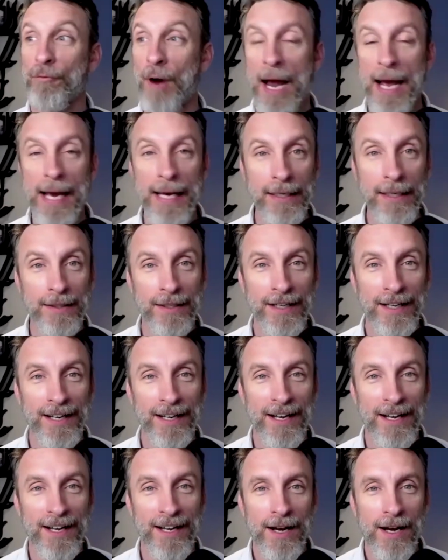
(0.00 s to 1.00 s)
right?
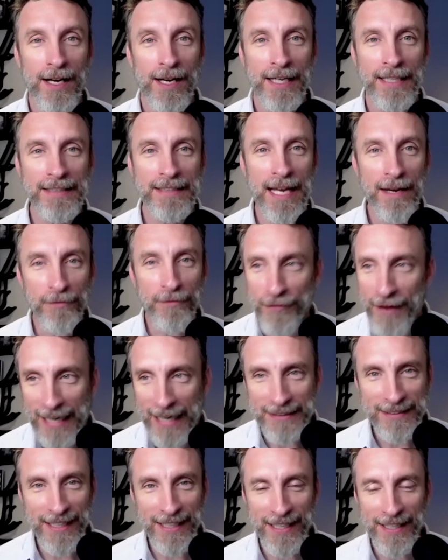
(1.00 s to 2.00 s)
Isn't that
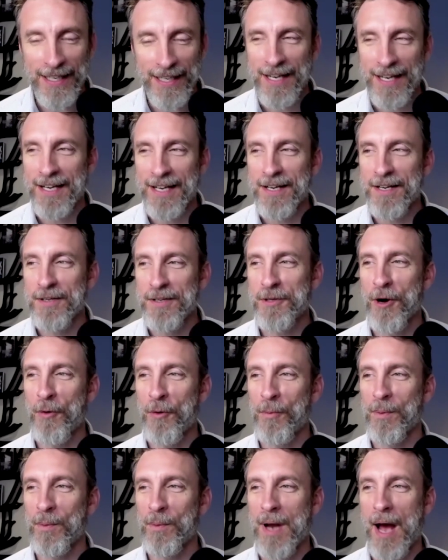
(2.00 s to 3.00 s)
fascinating? So
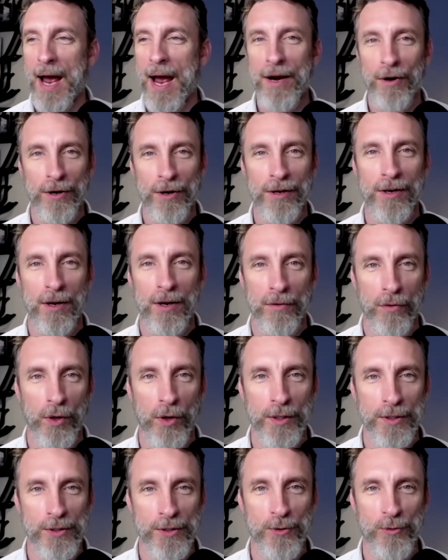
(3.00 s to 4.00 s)
when I heard of her
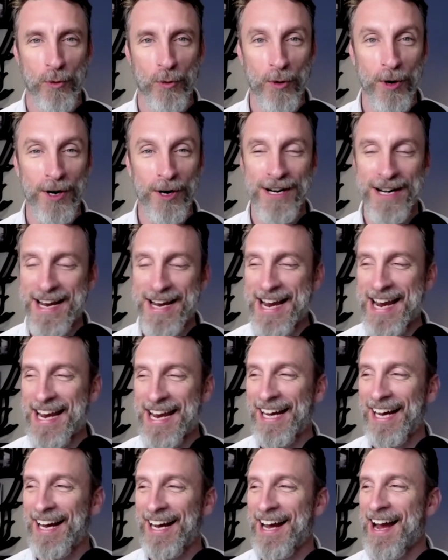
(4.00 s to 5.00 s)
story,
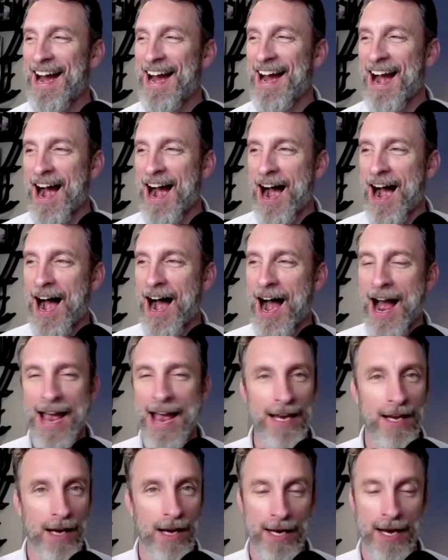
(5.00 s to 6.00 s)
I,
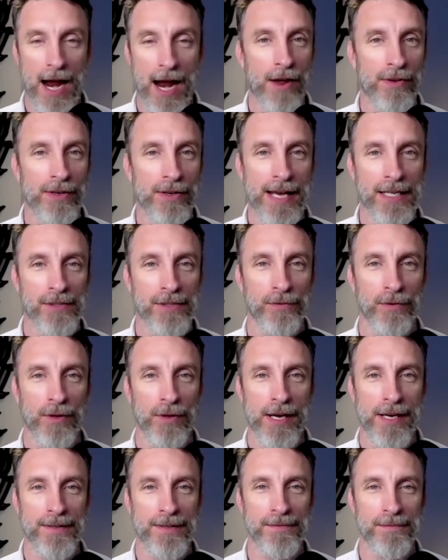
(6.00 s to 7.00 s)
I got on the next
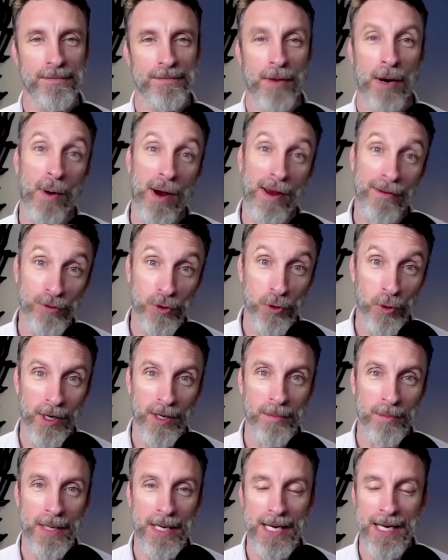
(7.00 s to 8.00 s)
flight. My wife joined
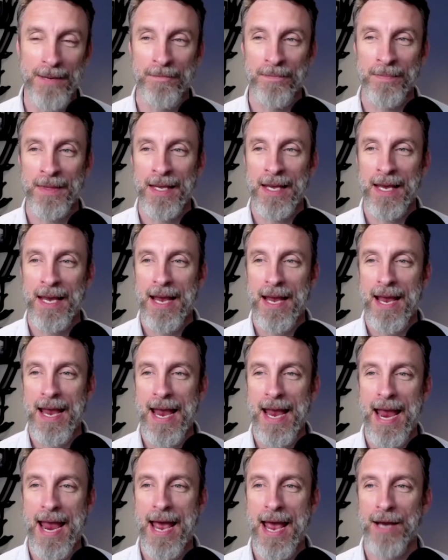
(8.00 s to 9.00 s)
me,
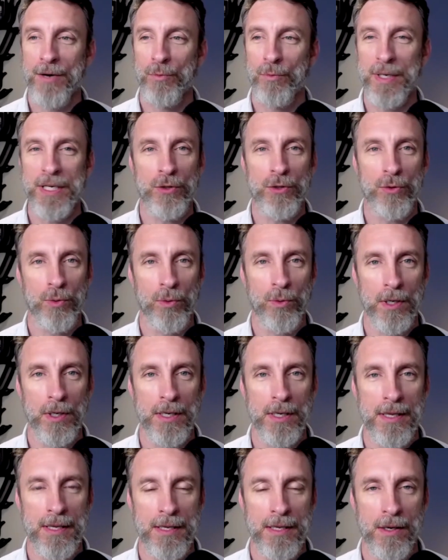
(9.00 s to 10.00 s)
and we
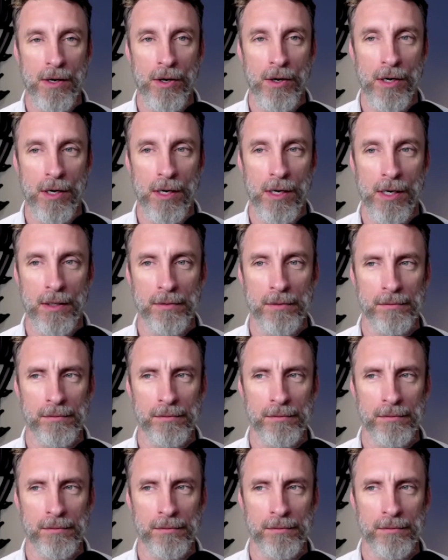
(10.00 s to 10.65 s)
toured her